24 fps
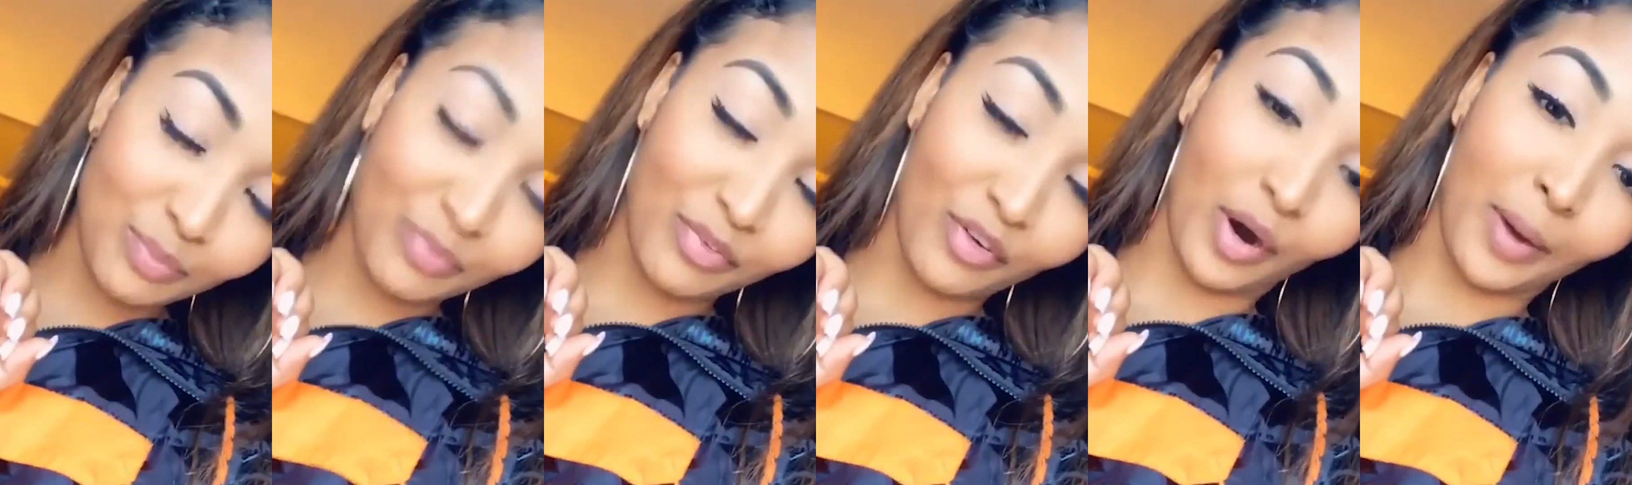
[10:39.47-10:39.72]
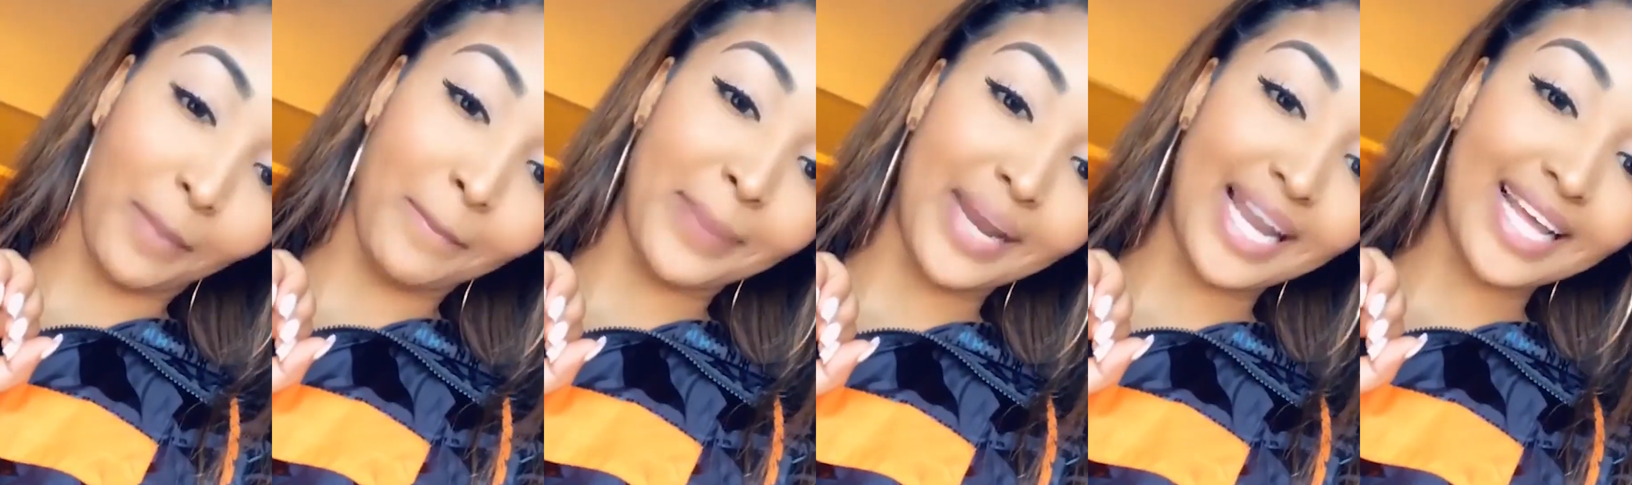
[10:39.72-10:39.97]

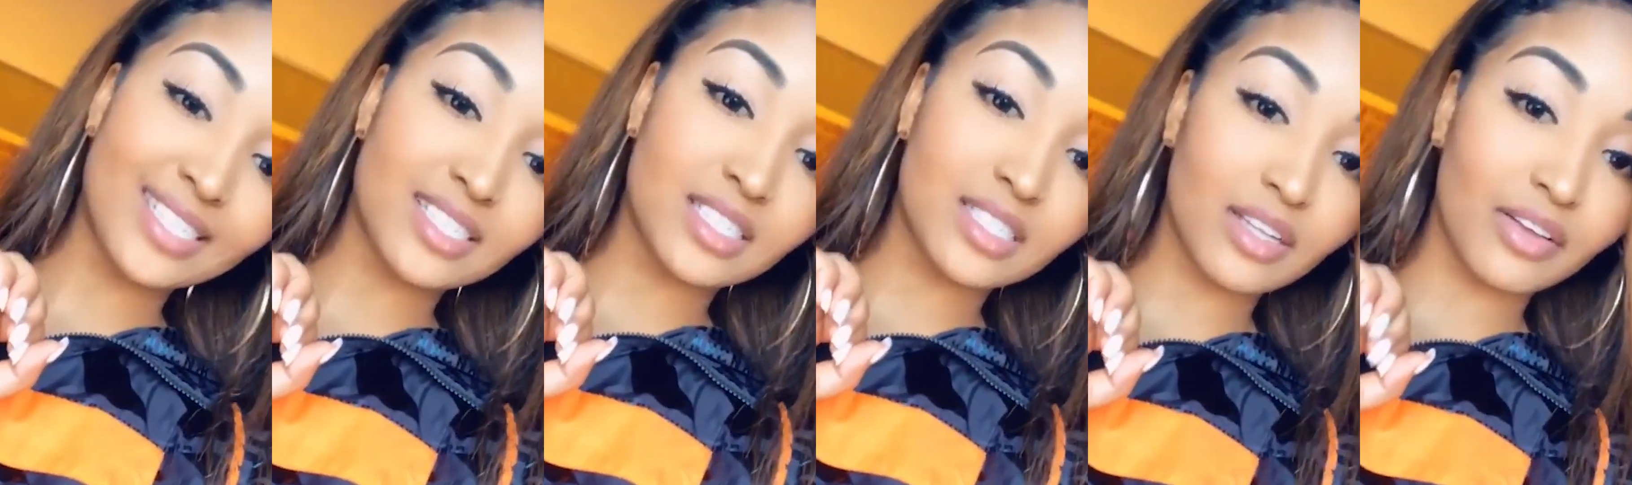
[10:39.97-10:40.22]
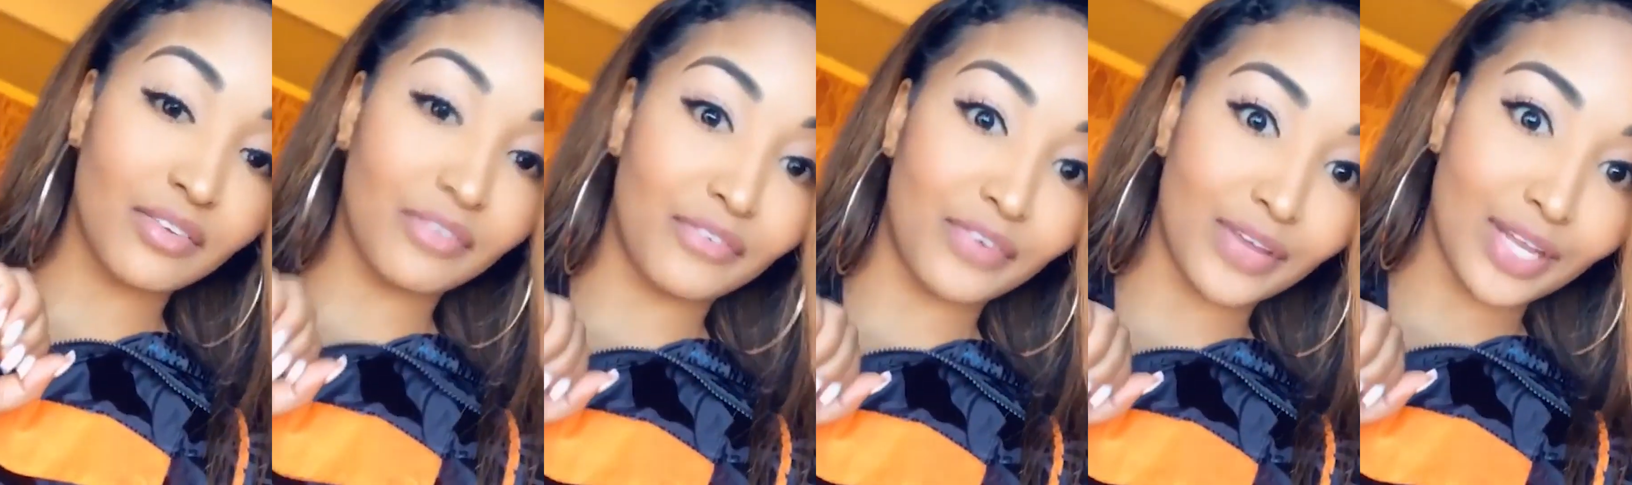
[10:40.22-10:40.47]
the vlogger them
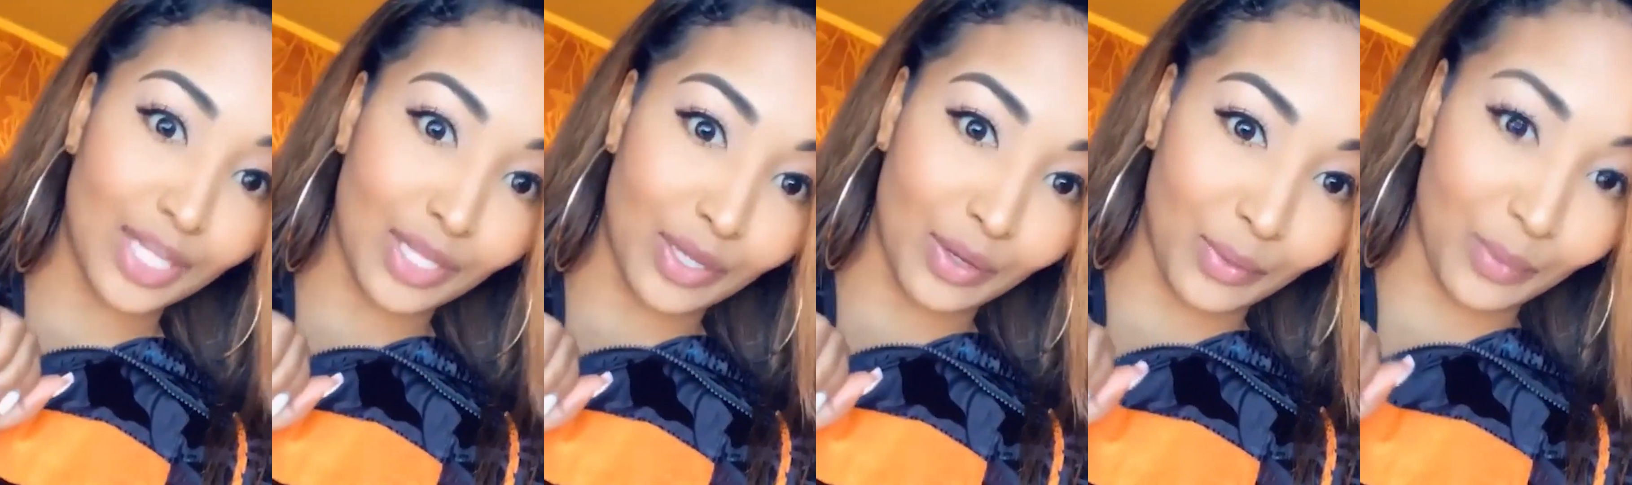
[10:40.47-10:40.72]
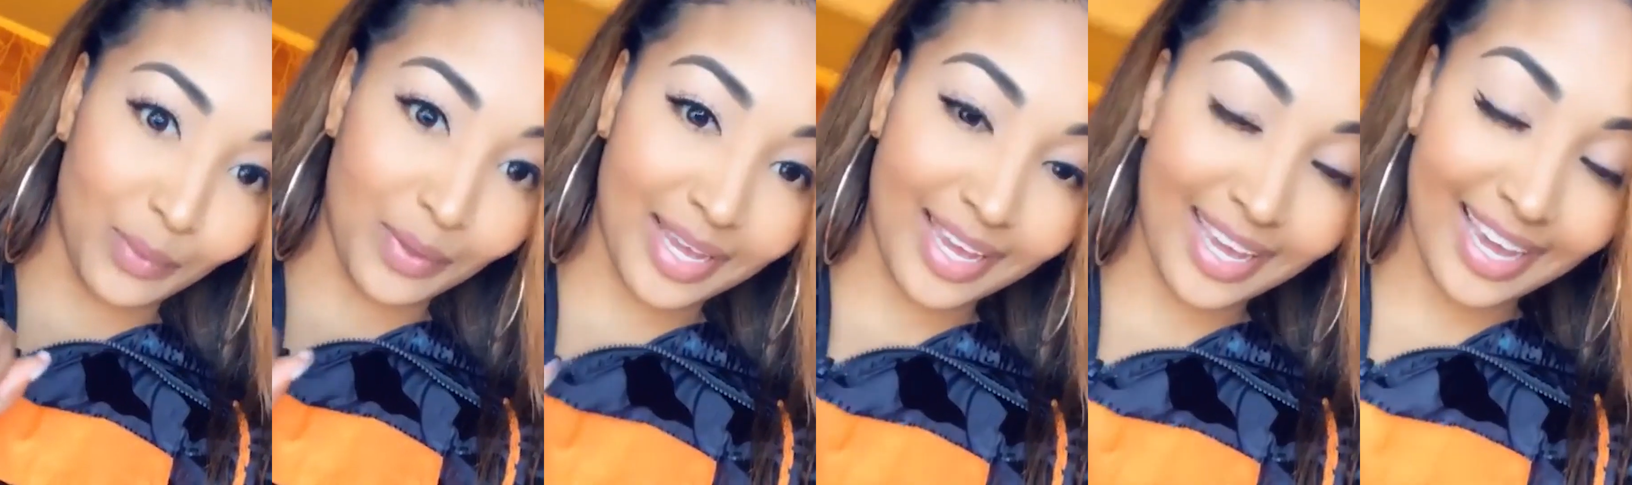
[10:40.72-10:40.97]
a vlog
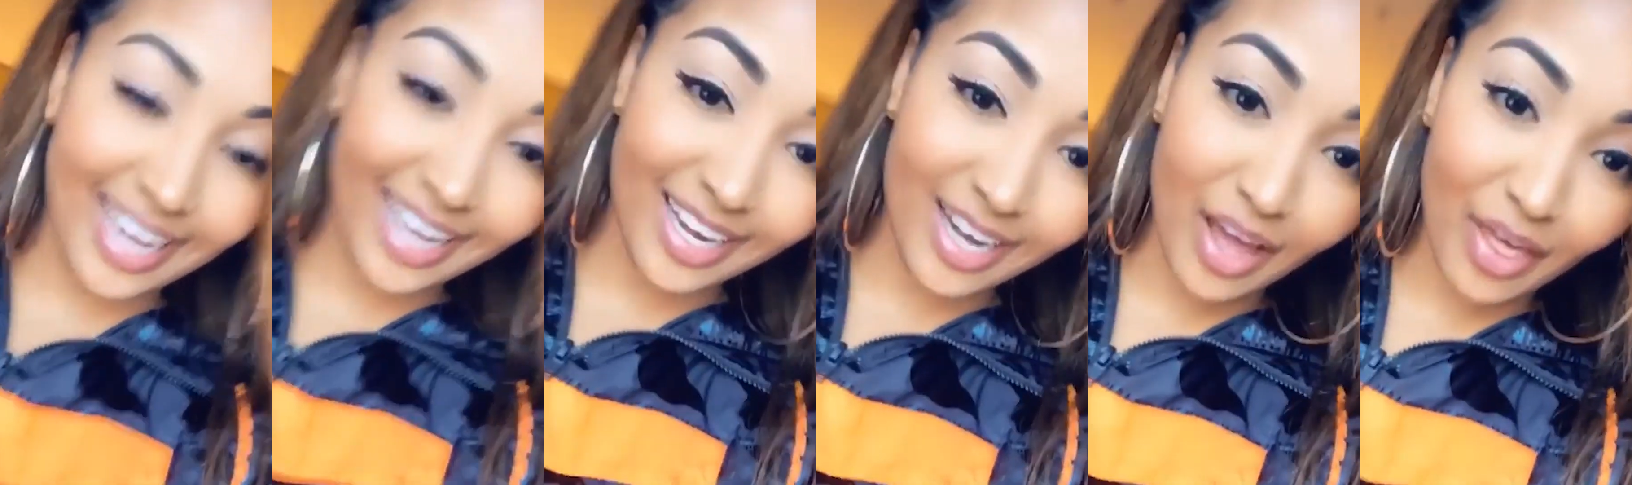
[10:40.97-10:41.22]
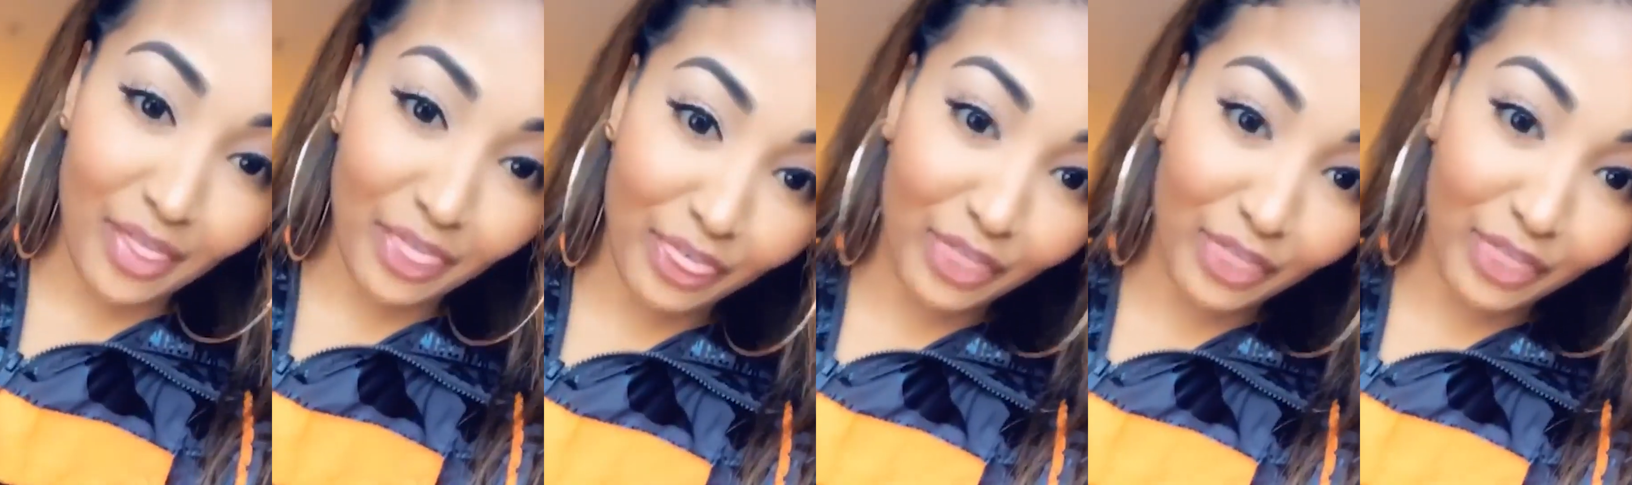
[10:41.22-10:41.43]
about it too.